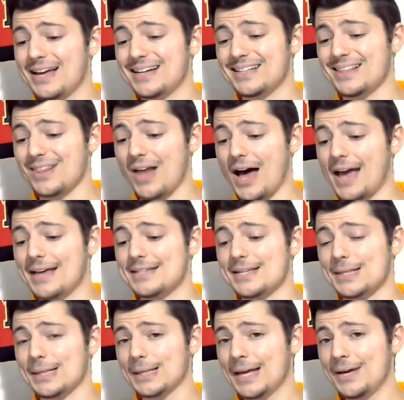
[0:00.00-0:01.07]
Elias
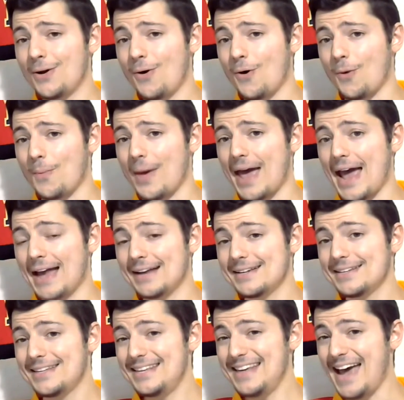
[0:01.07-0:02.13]
Lindholm, and
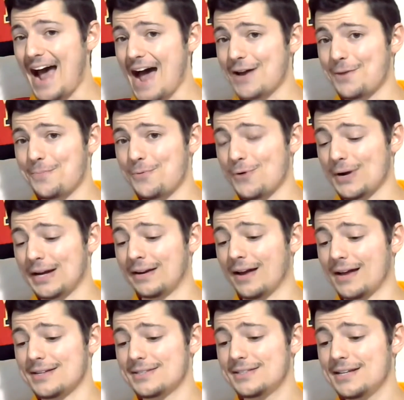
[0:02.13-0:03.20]
he had a pretty
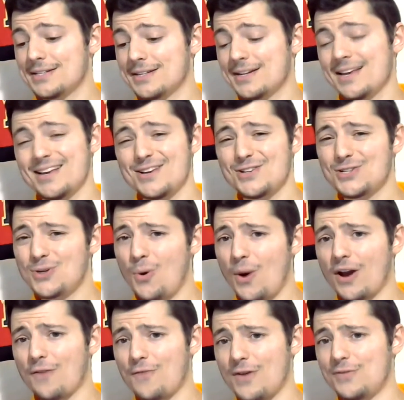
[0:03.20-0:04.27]
nice season,
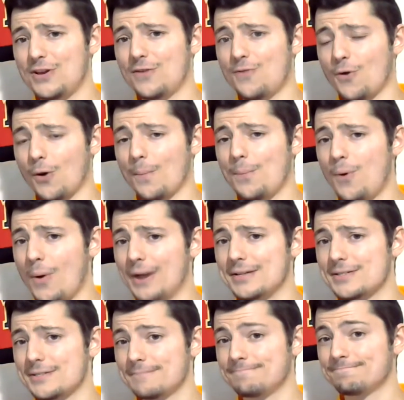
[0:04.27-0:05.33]
scoring 54 points.